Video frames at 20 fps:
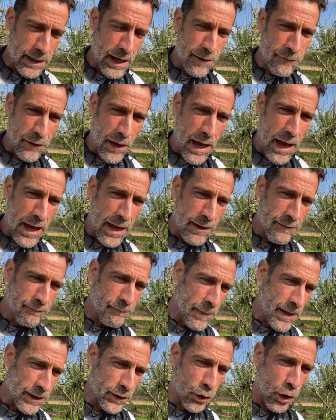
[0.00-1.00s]
I've
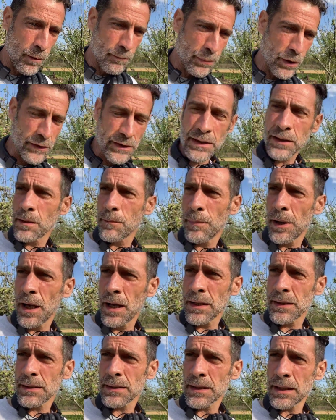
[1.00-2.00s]
made compost in the
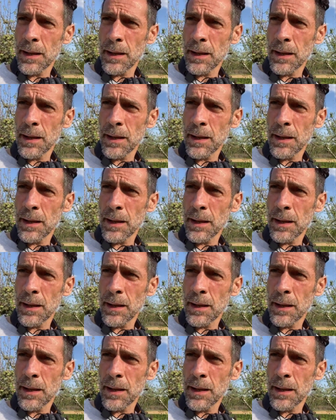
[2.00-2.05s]
past,